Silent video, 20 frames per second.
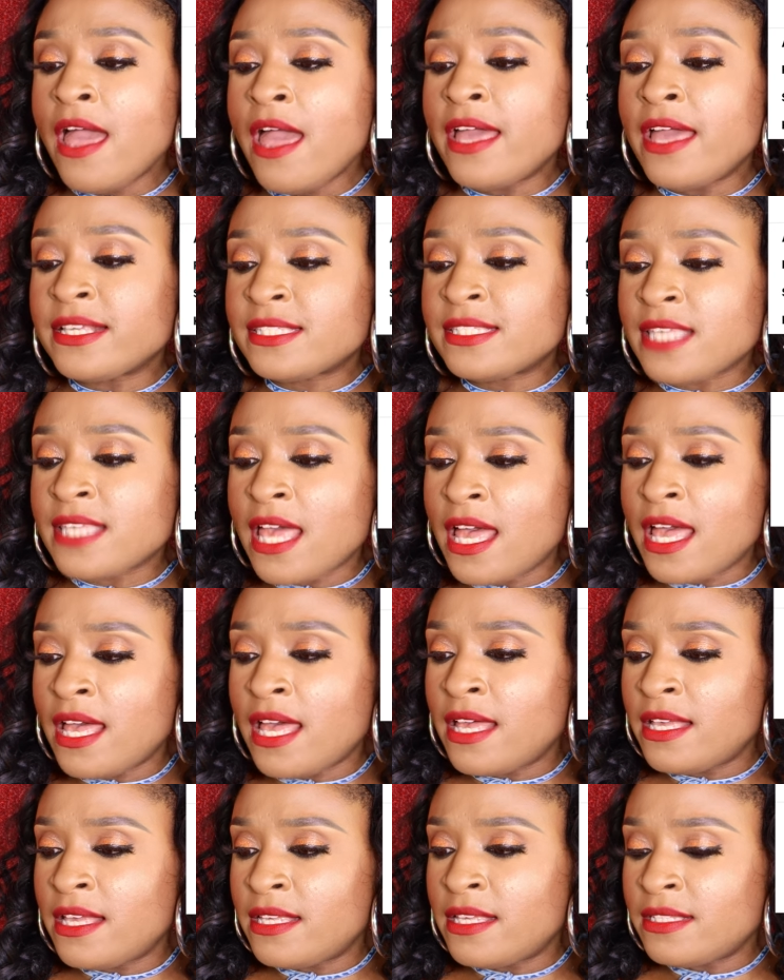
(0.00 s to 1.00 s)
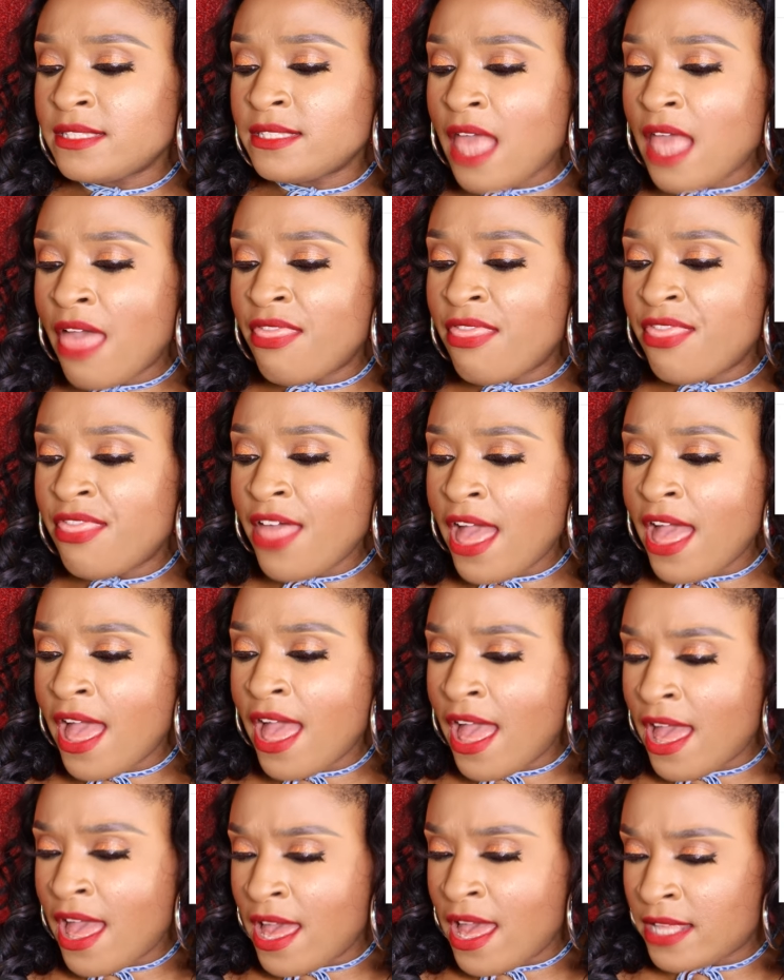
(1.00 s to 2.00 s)
It says
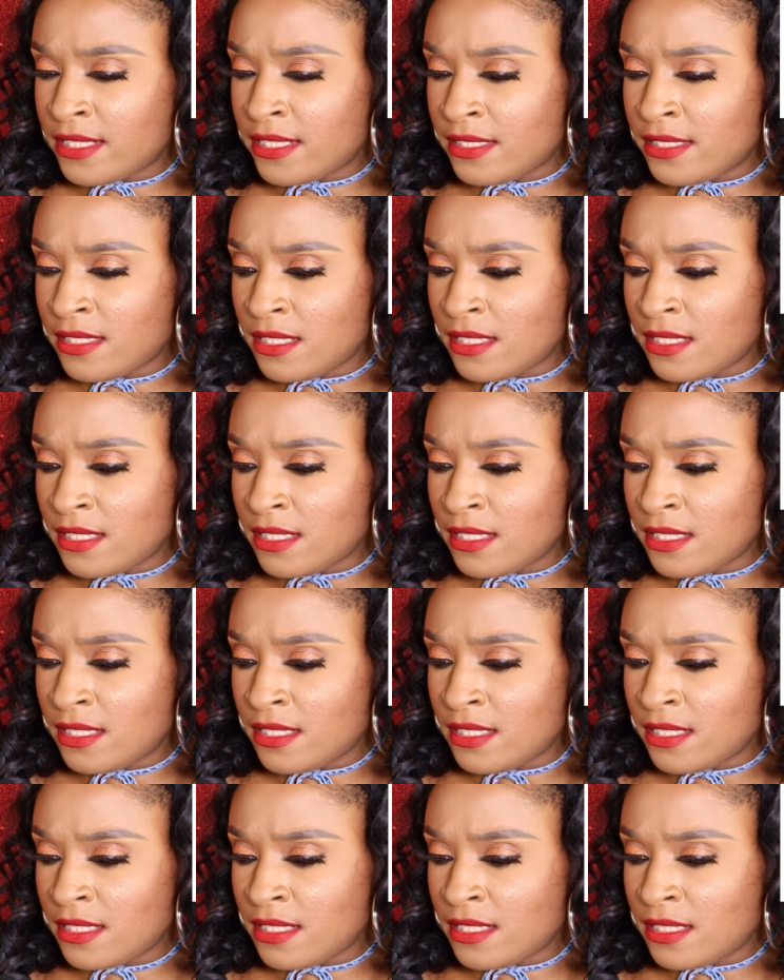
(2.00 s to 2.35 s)
that